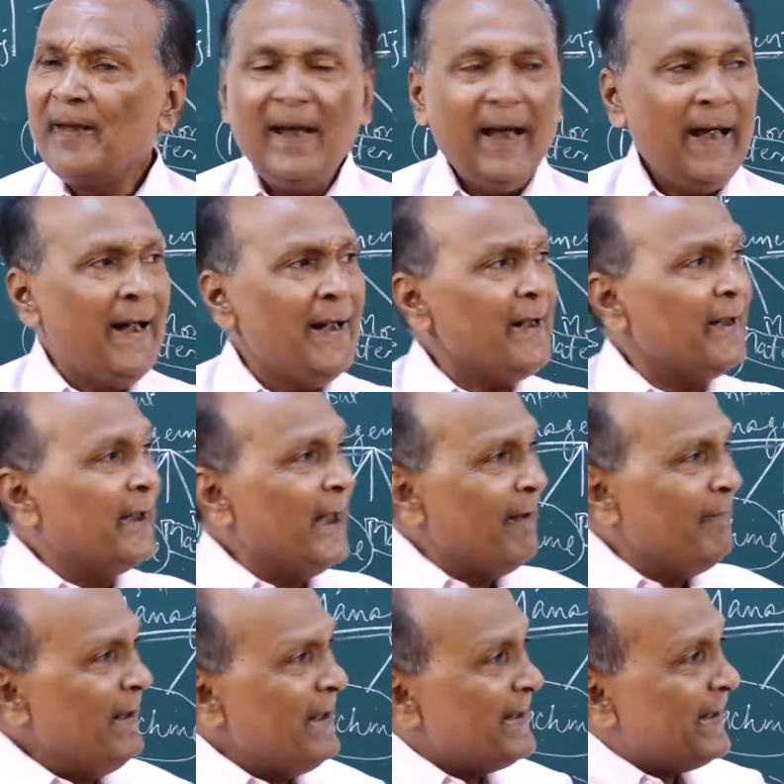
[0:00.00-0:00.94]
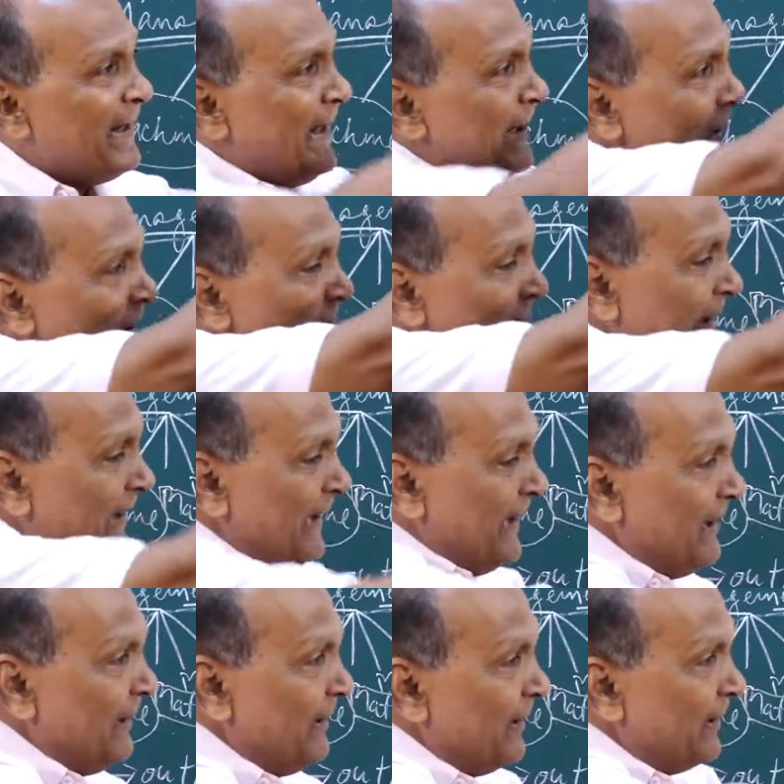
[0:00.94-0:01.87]
and they will take a
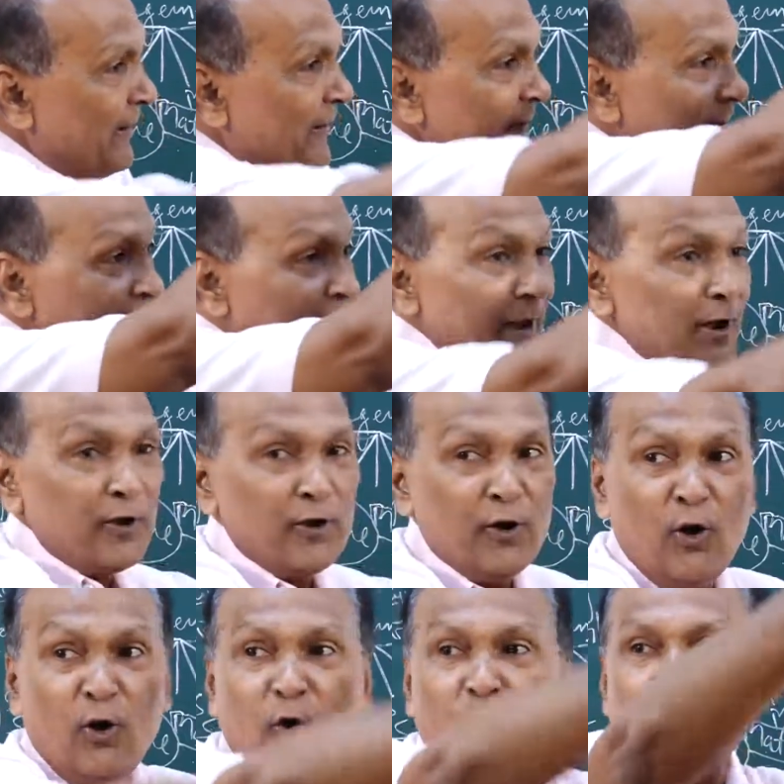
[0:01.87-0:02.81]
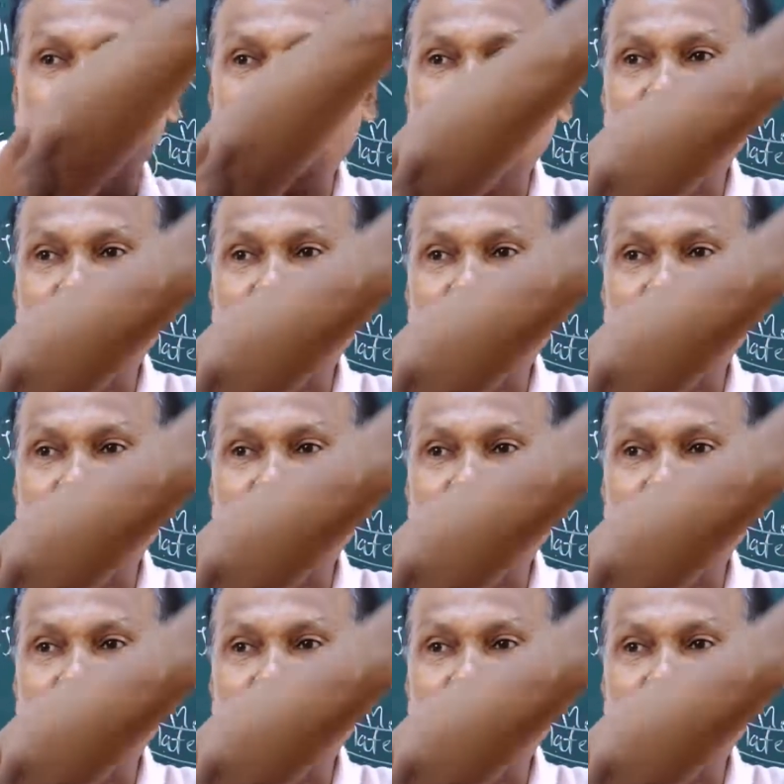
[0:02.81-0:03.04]
single row,